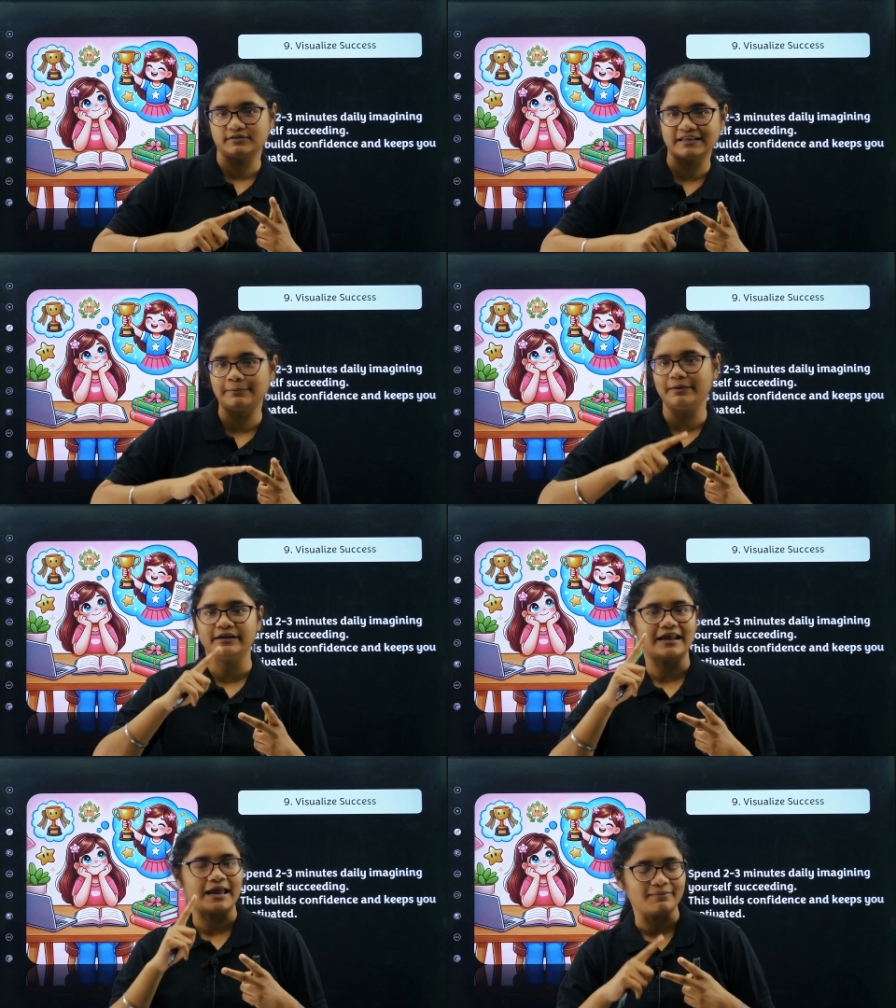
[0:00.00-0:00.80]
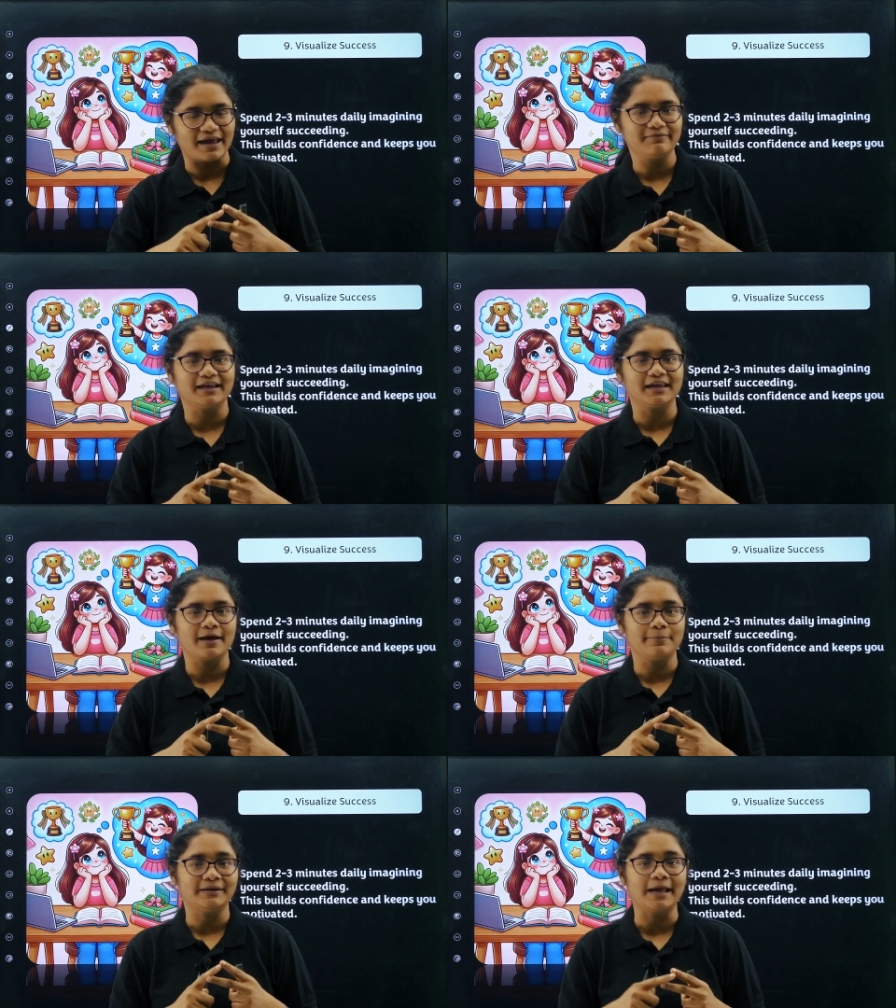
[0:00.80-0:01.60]
sleeping time and waking
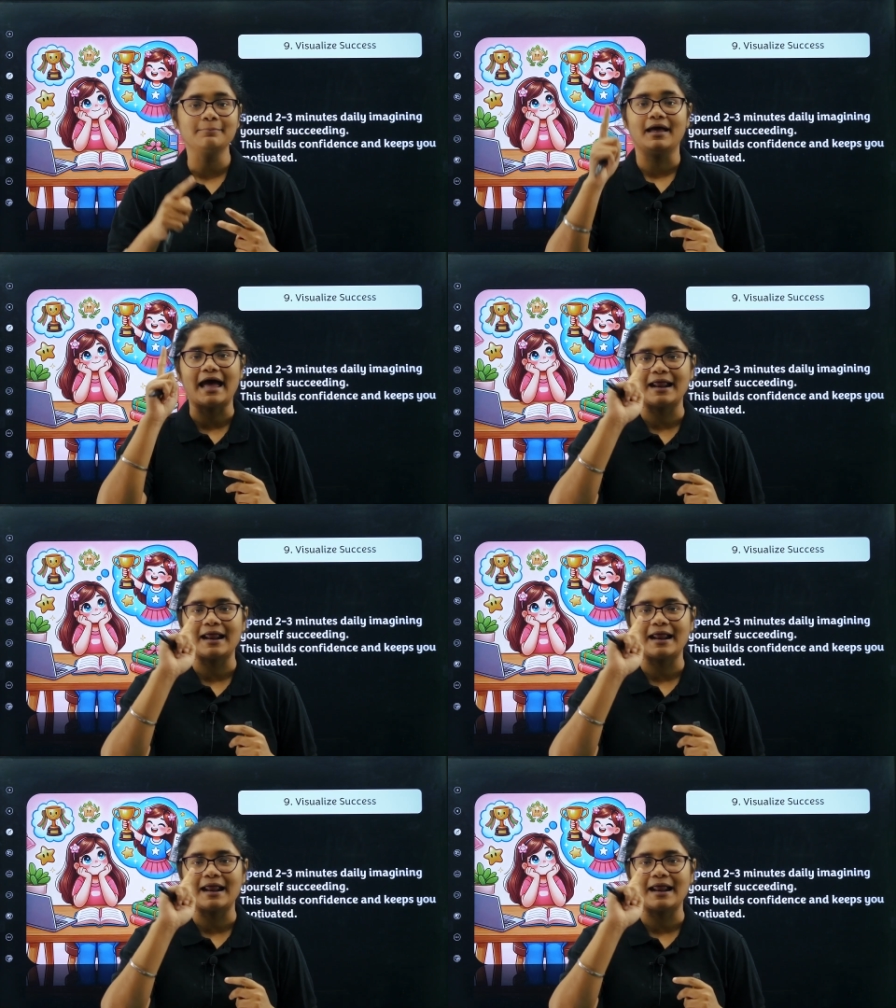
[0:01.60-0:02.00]
up time